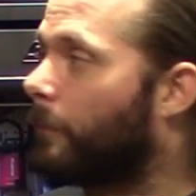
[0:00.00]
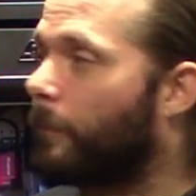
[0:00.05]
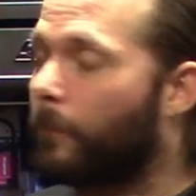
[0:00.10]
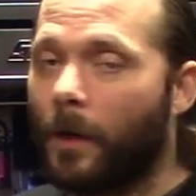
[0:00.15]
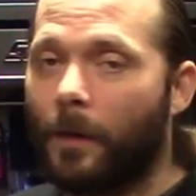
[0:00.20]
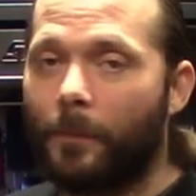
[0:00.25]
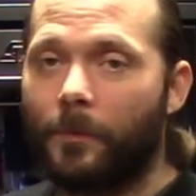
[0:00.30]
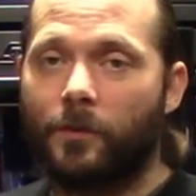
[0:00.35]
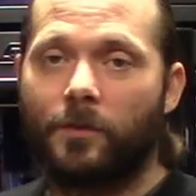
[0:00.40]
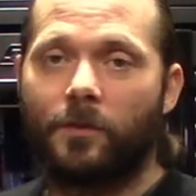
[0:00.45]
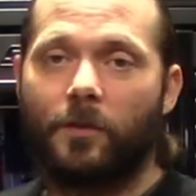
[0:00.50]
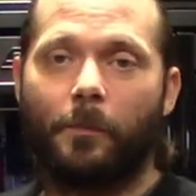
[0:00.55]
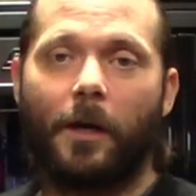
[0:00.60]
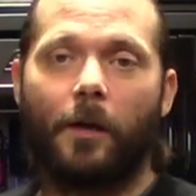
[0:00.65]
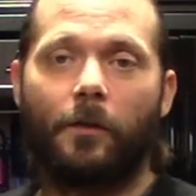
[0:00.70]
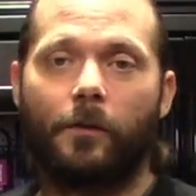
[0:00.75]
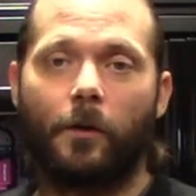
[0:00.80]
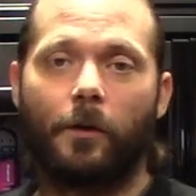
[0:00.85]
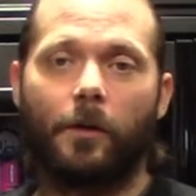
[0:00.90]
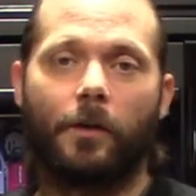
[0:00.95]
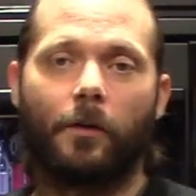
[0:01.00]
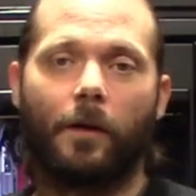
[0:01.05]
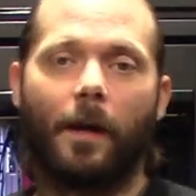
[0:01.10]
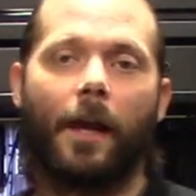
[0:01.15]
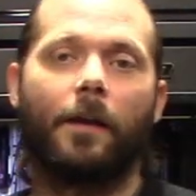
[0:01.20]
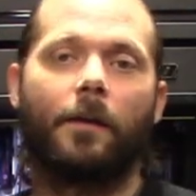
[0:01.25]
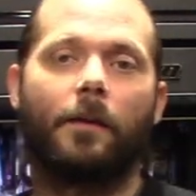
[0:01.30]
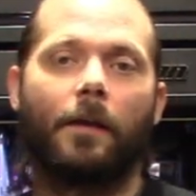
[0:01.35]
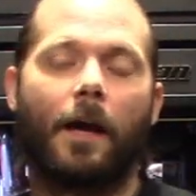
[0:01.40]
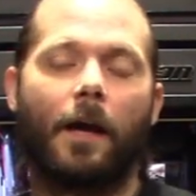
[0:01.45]
probably just about 30
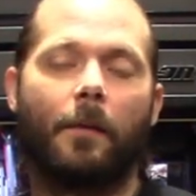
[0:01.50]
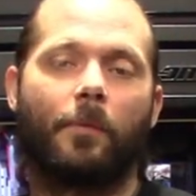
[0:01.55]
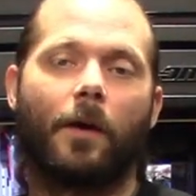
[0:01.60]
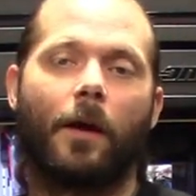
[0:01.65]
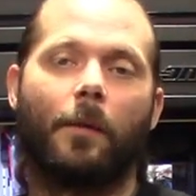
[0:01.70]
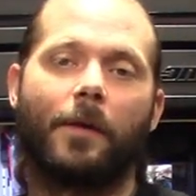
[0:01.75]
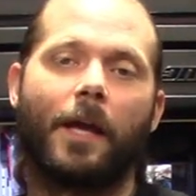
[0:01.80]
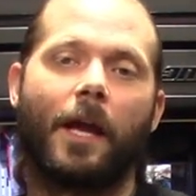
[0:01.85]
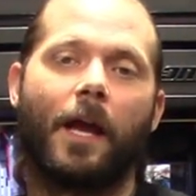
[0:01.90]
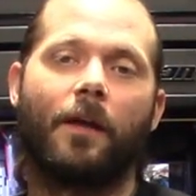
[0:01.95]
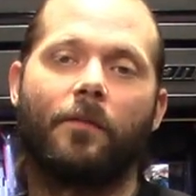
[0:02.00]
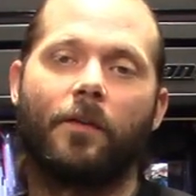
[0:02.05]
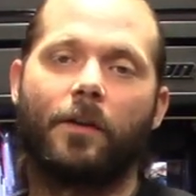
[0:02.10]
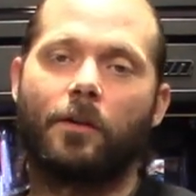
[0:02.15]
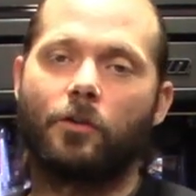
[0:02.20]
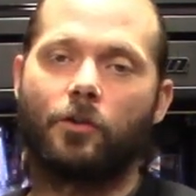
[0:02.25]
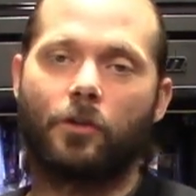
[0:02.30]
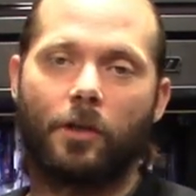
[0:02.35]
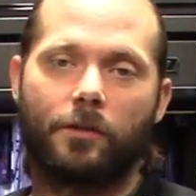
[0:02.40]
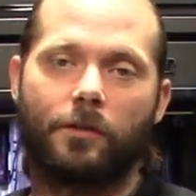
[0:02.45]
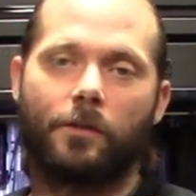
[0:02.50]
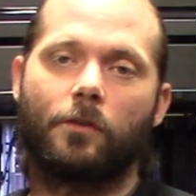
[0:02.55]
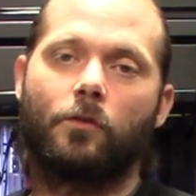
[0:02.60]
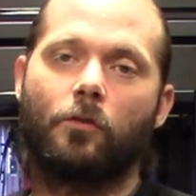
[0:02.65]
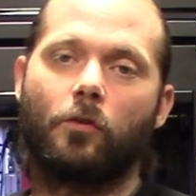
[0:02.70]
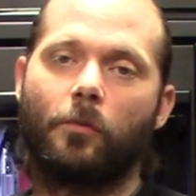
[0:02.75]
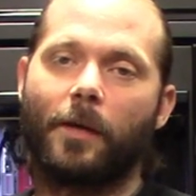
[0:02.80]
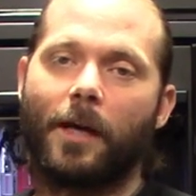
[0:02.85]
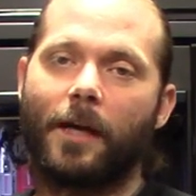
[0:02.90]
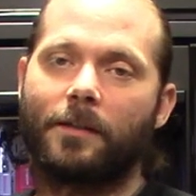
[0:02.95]
grand I probably have in just the
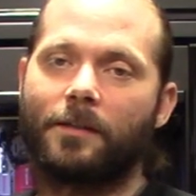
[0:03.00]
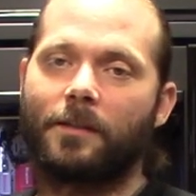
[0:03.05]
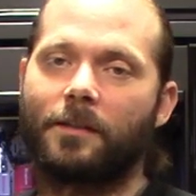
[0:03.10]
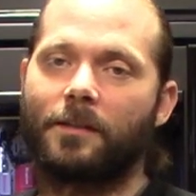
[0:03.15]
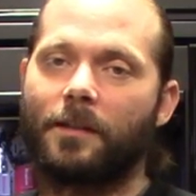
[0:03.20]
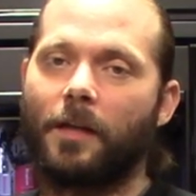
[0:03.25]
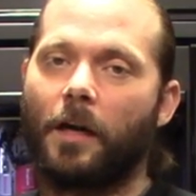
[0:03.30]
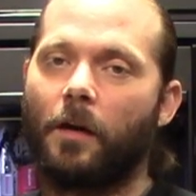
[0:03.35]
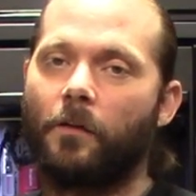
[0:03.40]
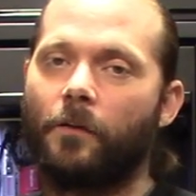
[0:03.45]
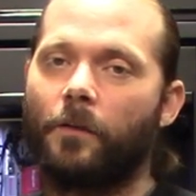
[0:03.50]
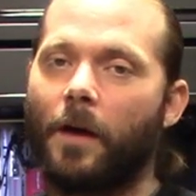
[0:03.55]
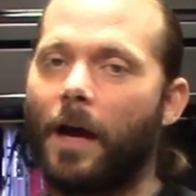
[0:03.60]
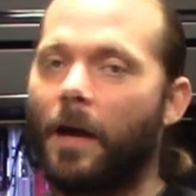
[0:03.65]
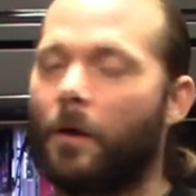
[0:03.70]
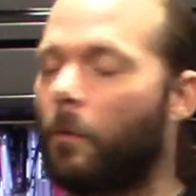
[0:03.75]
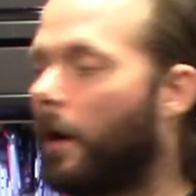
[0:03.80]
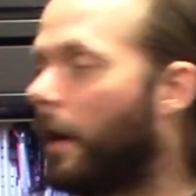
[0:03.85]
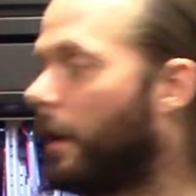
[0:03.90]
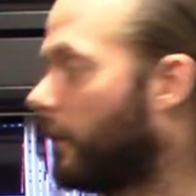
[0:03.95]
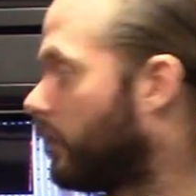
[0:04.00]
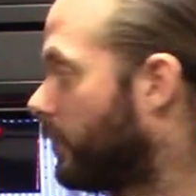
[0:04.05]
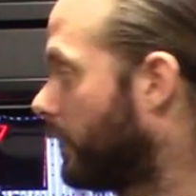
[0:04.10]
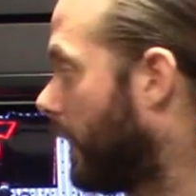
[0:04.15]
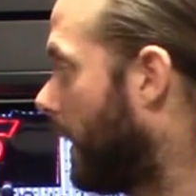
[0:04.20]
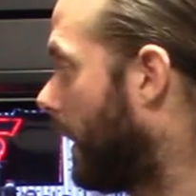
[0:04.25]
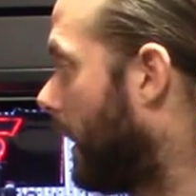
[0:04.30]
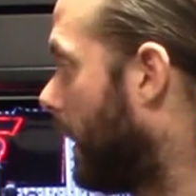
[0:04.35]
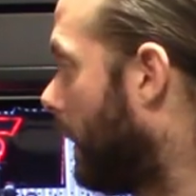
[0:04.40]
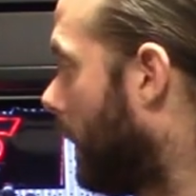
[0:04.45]
toolbox itself. I want to
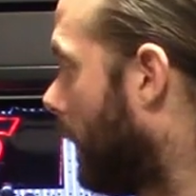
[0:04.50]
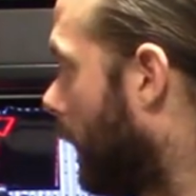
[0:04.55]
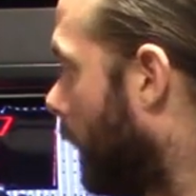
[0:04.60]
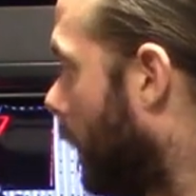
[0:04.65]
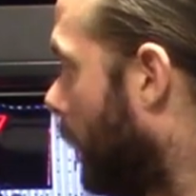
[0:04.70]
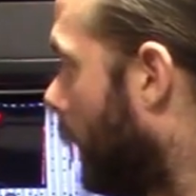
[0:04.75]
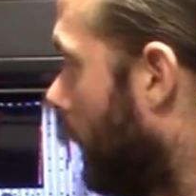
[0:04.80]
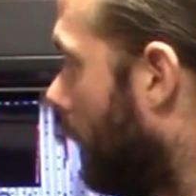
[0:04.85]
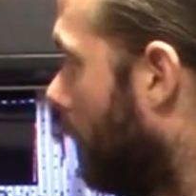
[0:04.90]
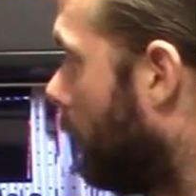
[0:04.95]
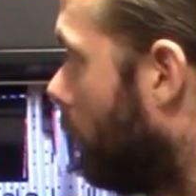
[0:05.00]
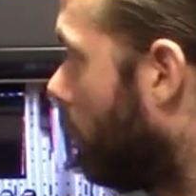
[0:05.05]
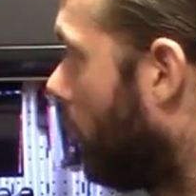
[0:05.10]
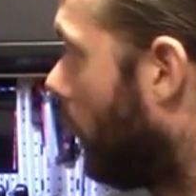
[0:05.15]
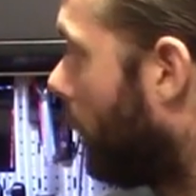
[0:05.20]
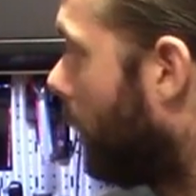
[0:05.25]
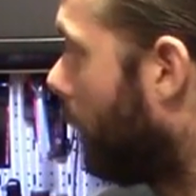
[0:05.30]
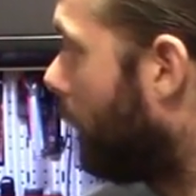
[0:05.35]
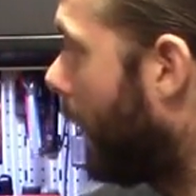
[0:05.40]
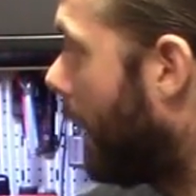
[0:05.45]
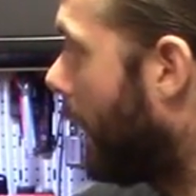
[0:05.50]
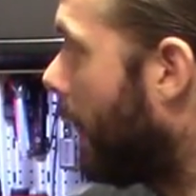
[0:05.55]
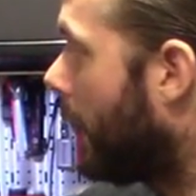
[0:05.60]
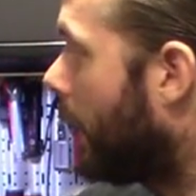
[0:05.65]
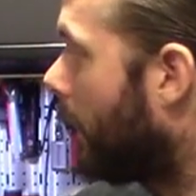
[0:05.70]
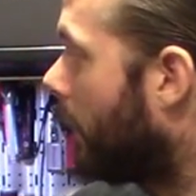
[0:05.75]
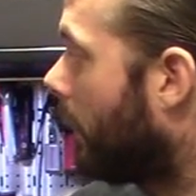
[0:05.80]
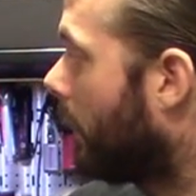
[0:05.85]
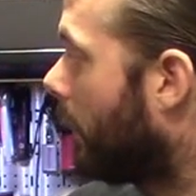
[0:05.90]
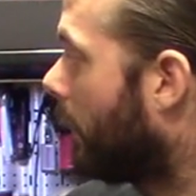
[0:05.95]
say, you know, the
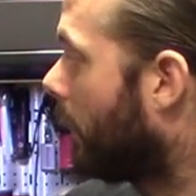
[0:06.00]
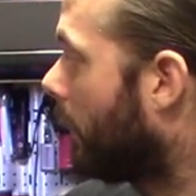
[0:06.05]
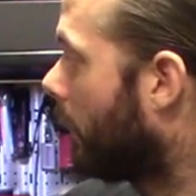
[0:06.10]
main